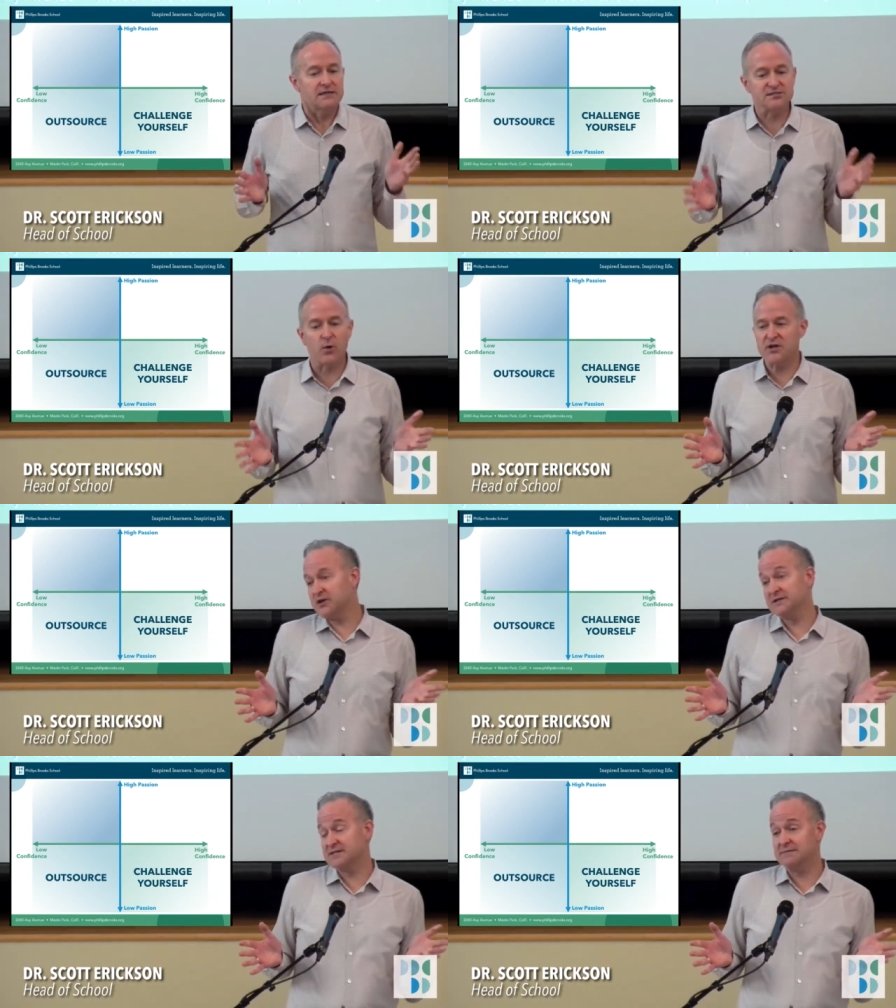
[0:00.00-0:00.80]
So what
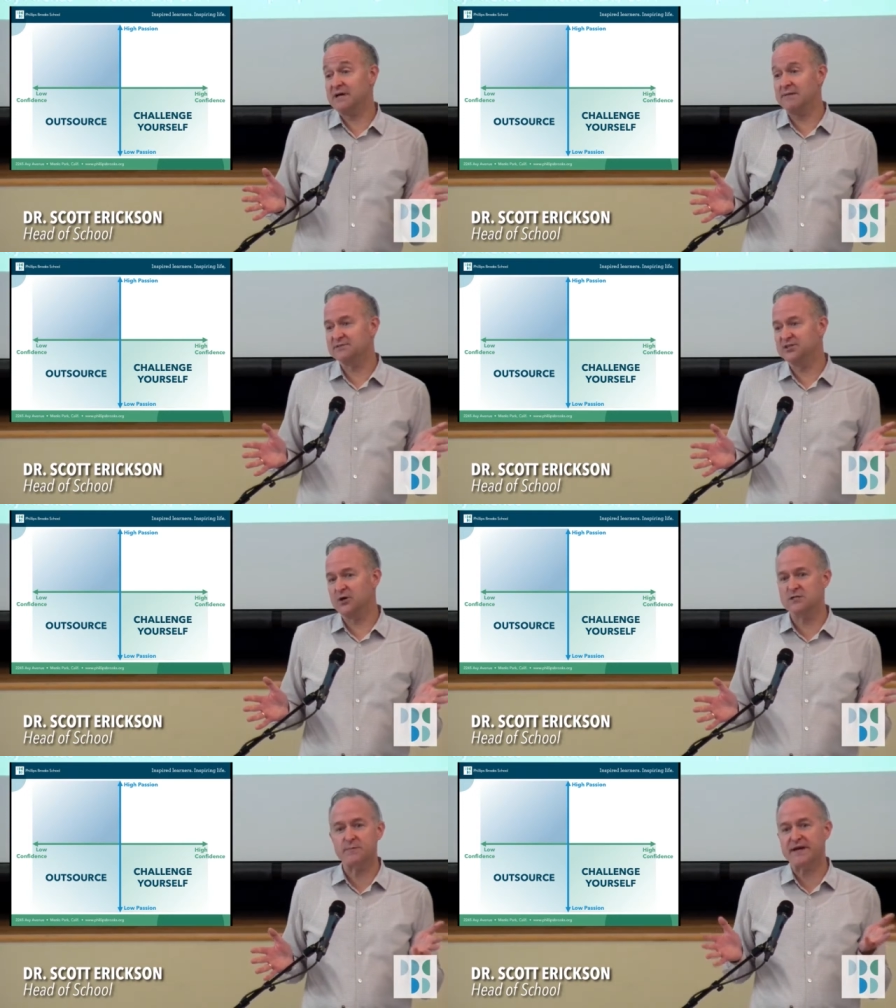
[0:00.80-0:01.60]
you can sometimes
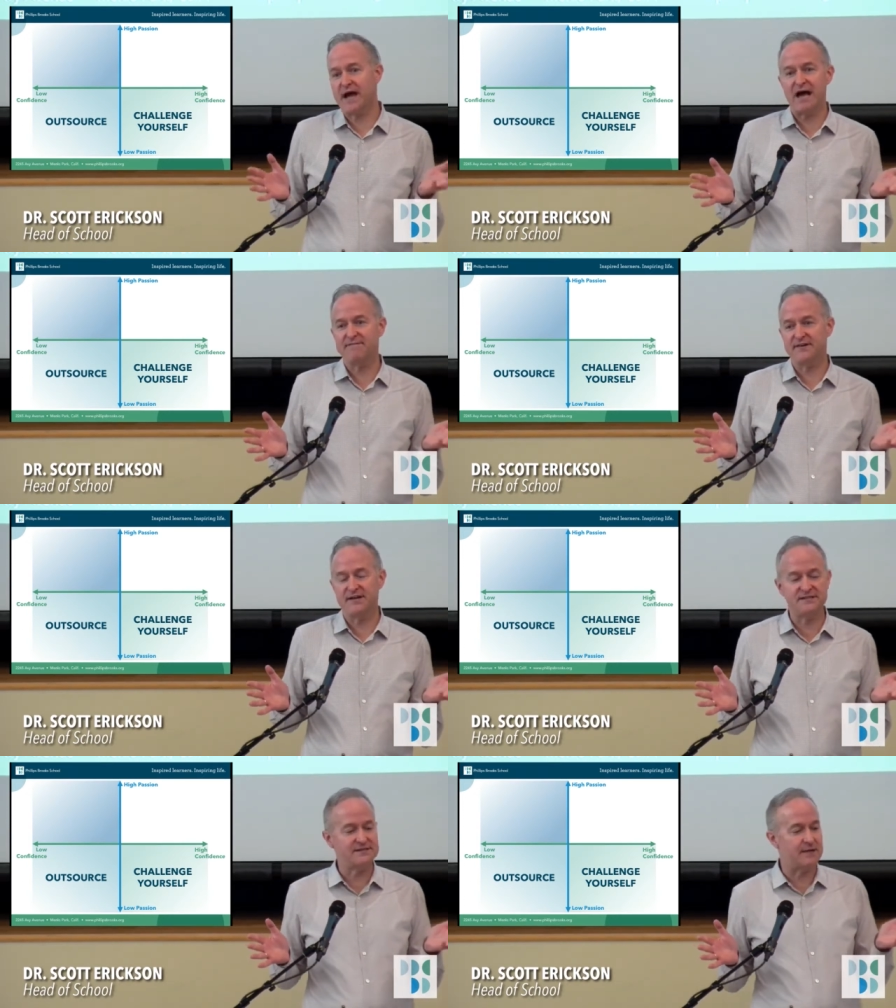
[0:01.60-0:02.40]
do is be
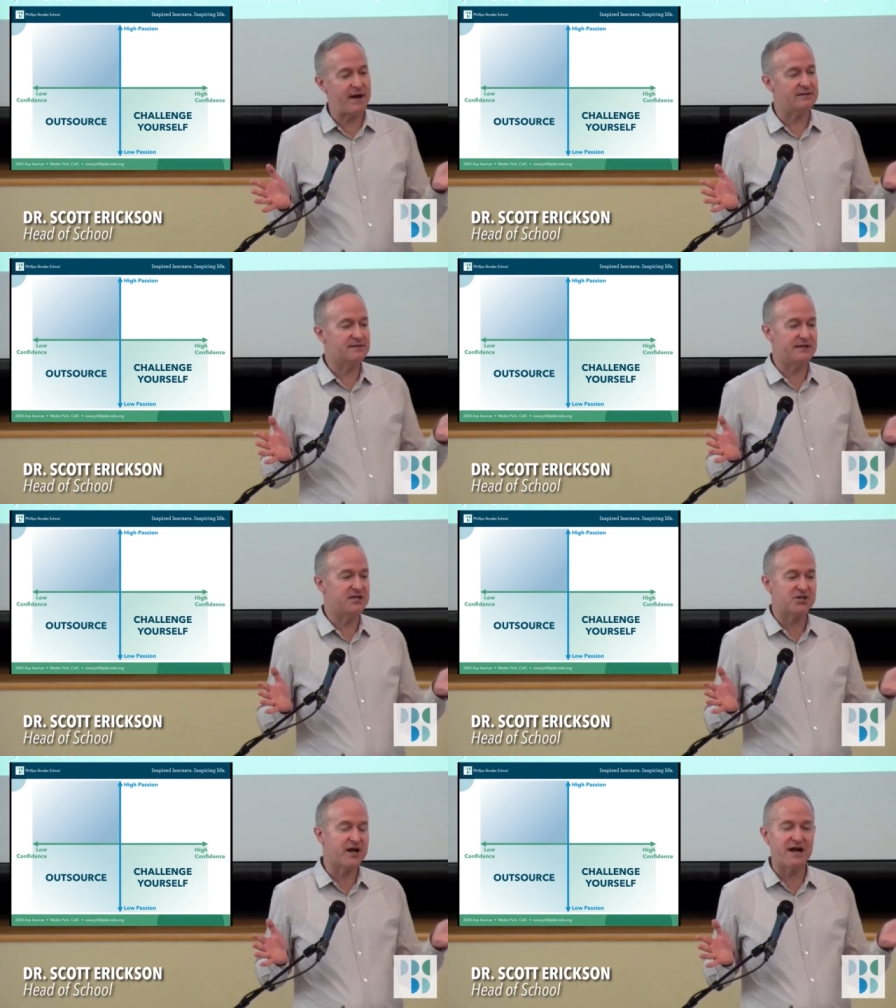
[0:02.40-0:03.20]
confident about the
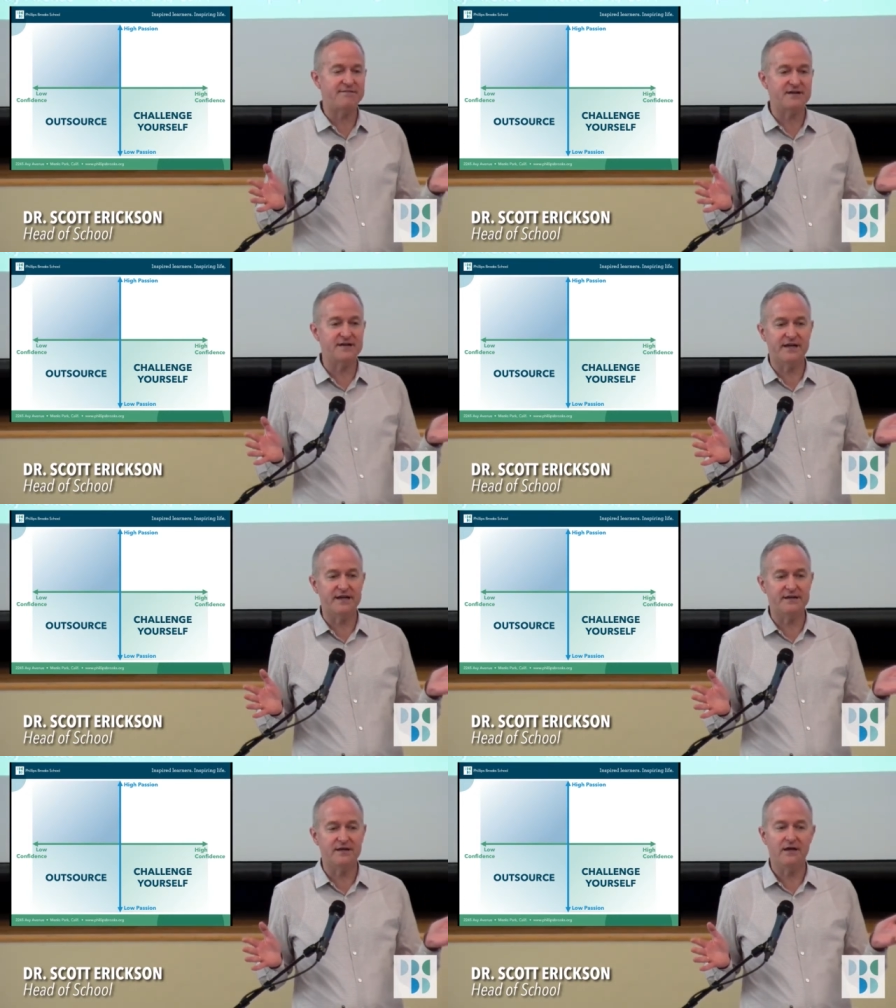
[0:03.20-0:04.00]
things you're confident
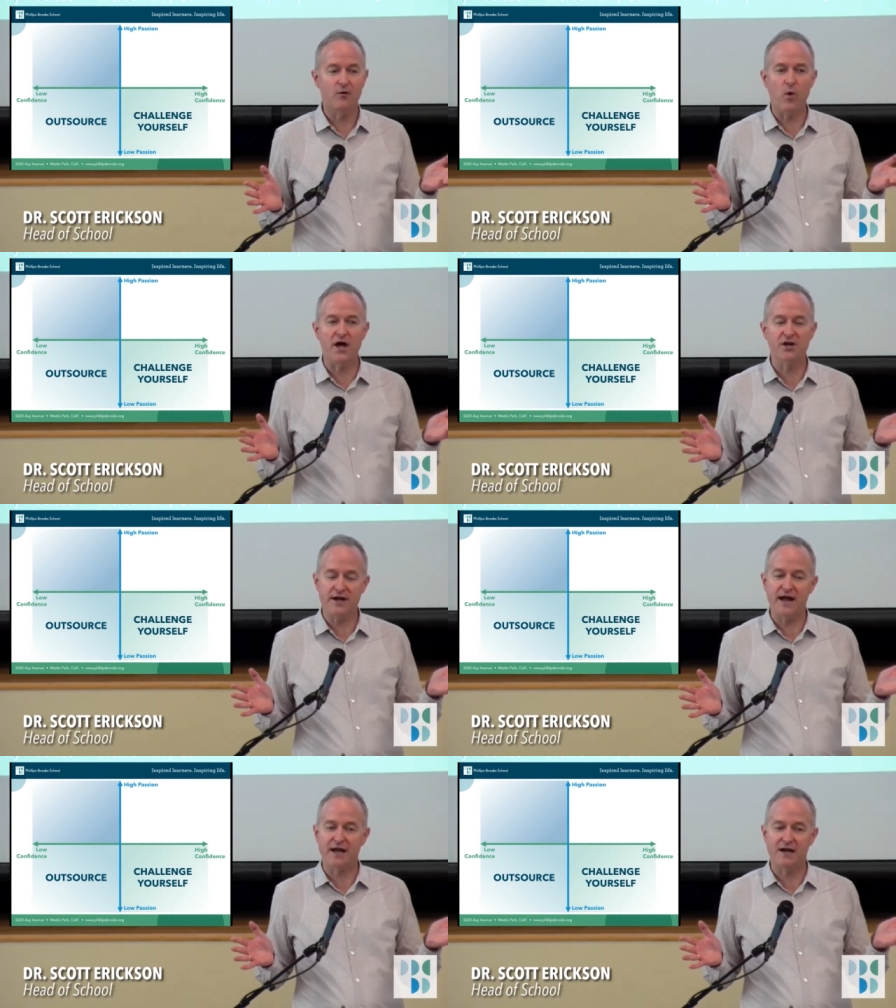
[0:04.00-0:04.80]
in while you're
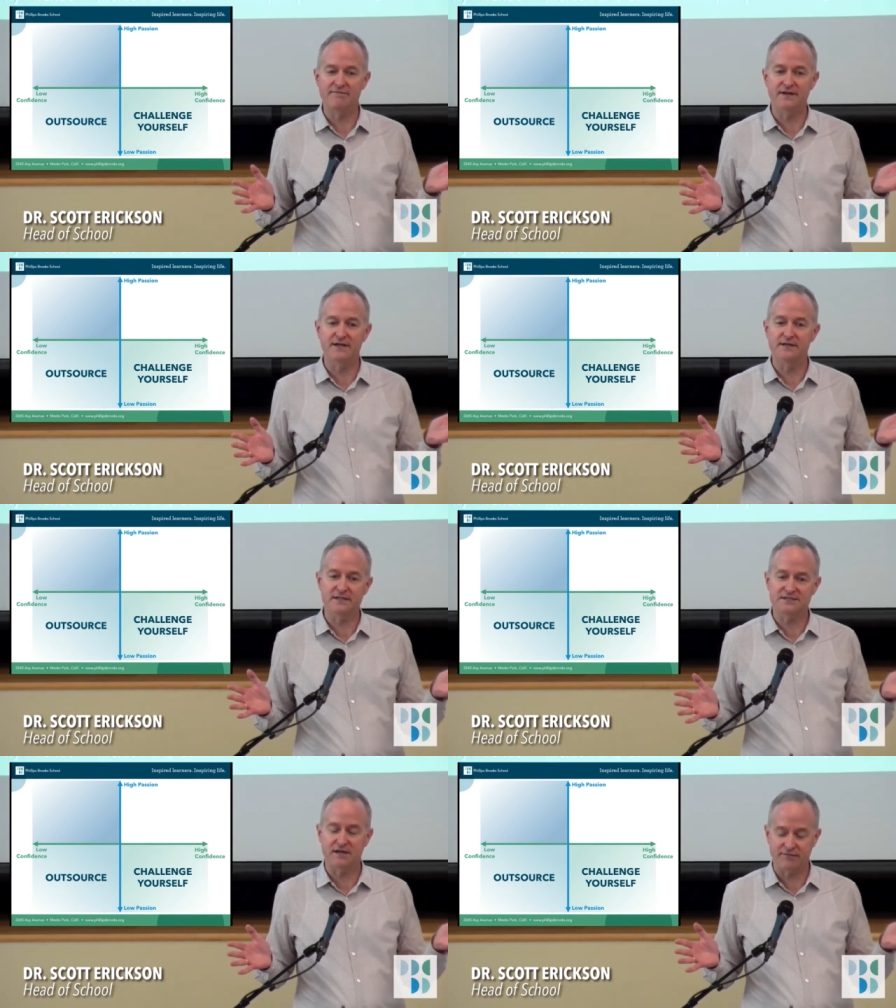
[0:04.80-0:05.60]
not confident in
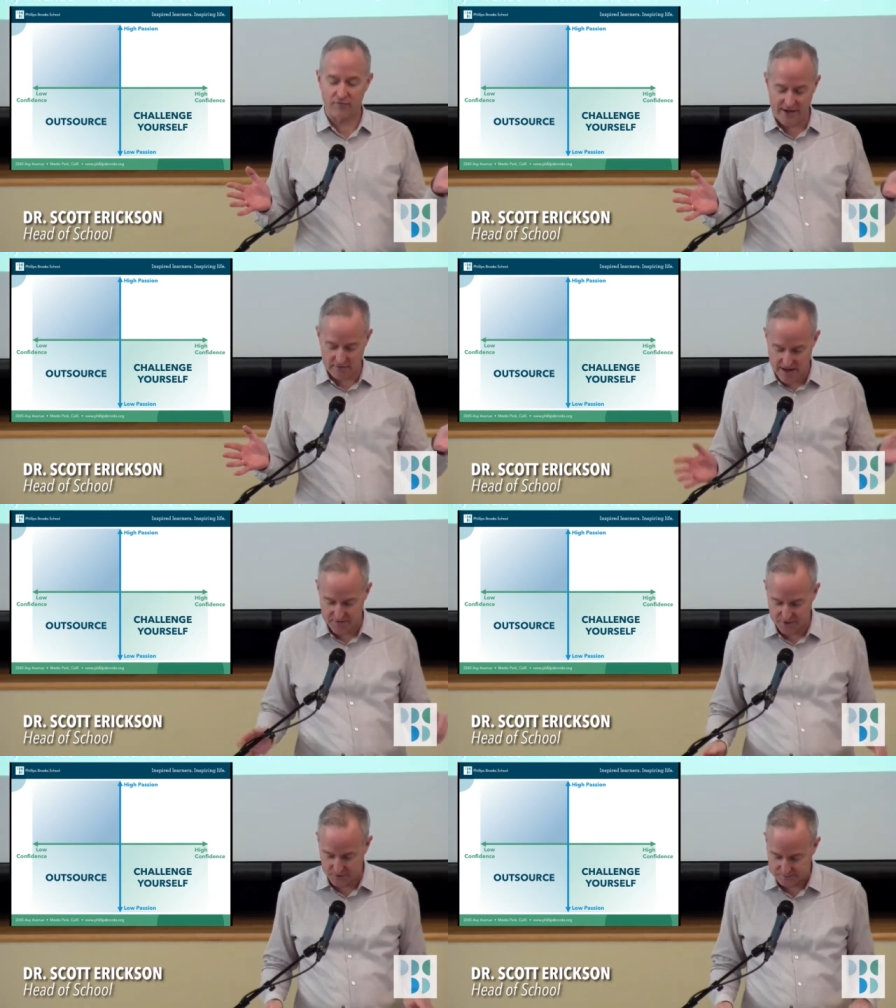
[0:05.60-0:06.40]
the stuff right
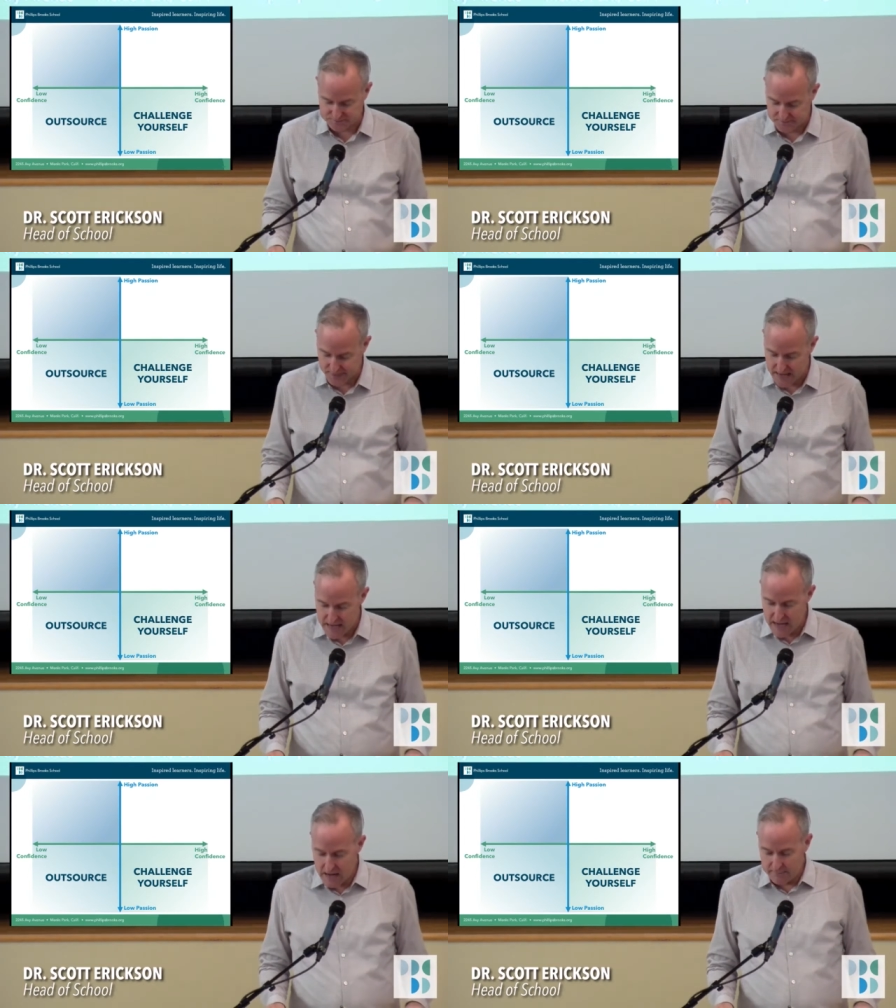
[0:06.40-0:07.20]
around you.
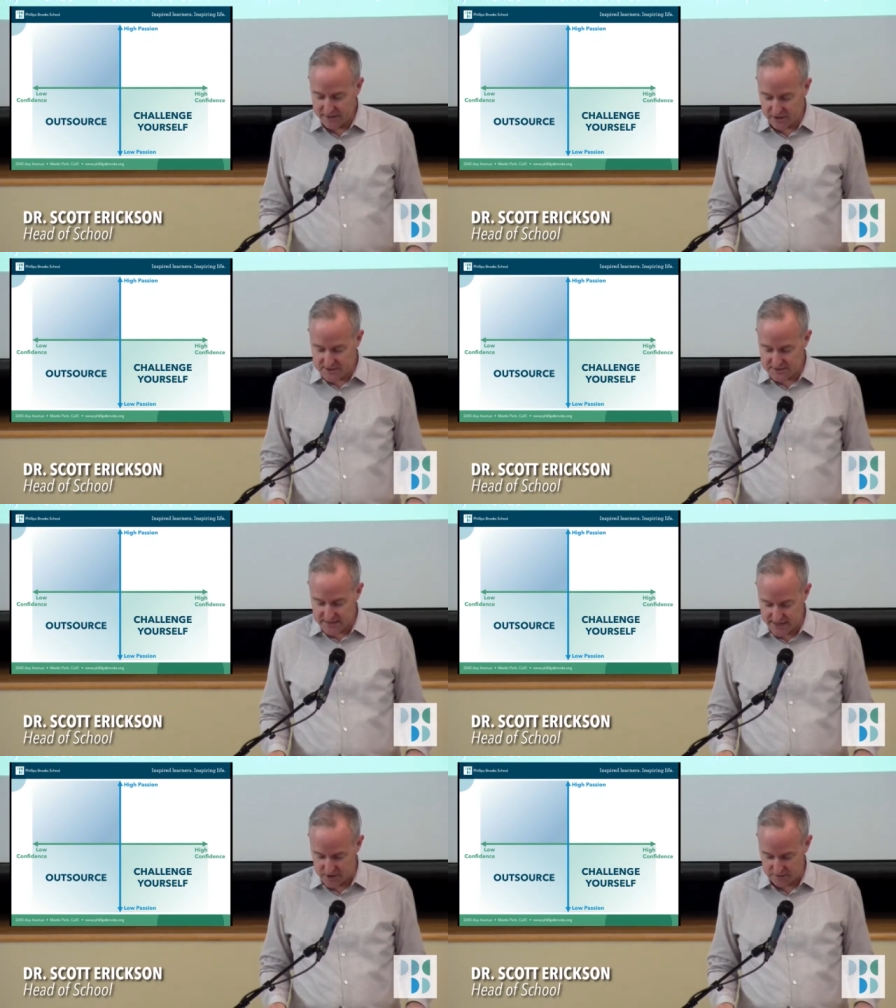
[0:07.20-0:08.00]
But here's the
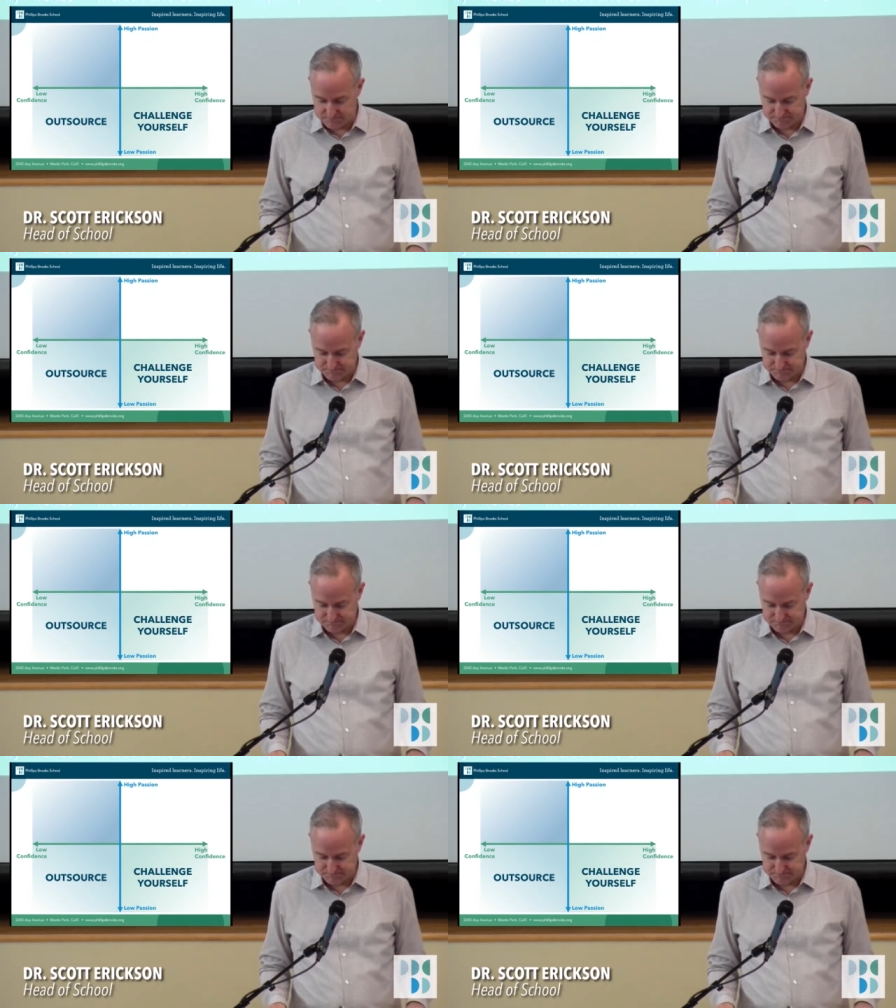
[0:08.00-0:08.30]
deal.